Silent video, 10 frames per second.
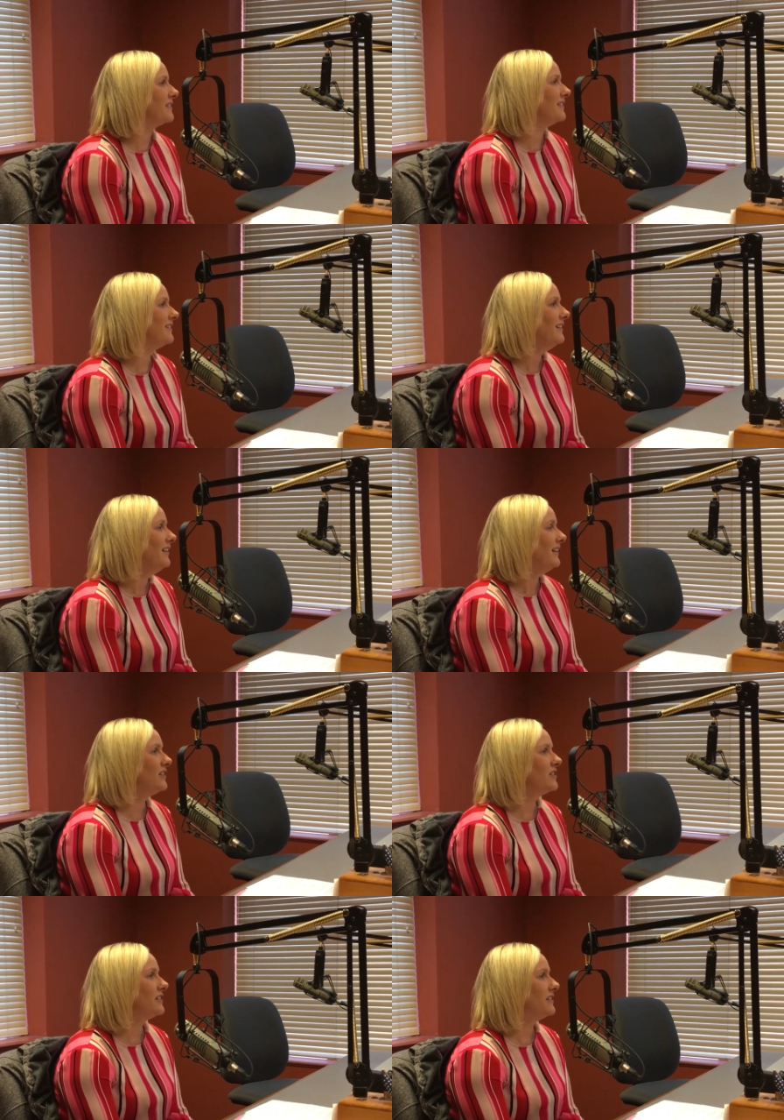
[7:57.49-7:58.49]
and
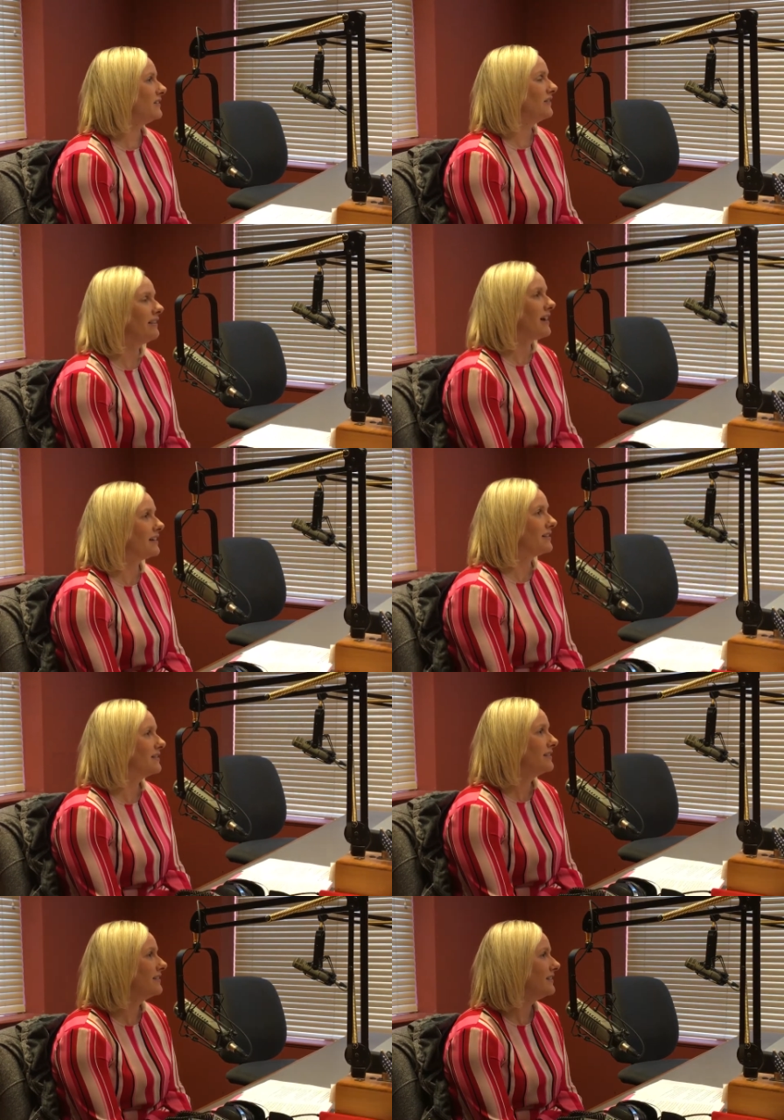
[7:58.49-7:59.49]
it's just a
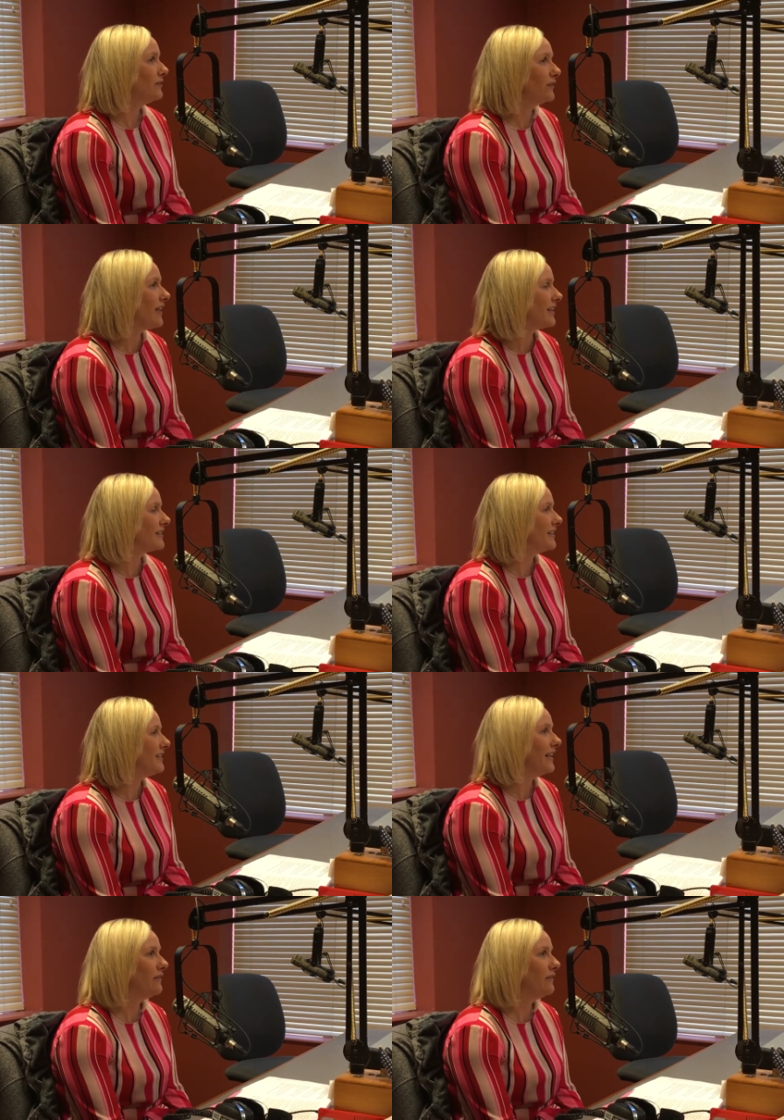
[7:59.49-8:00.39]
relaxing day